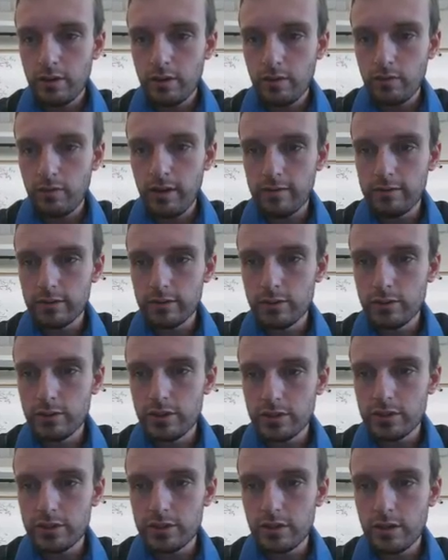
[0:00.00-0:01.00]

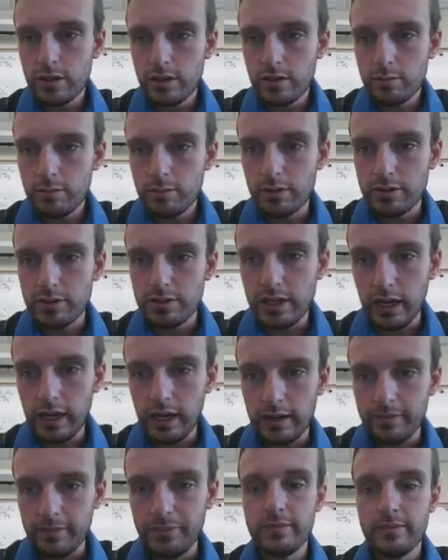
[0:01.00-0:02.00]
revolutions per
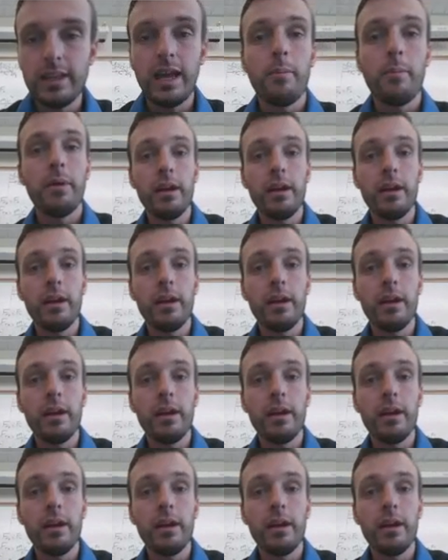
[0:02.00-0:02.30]
second. That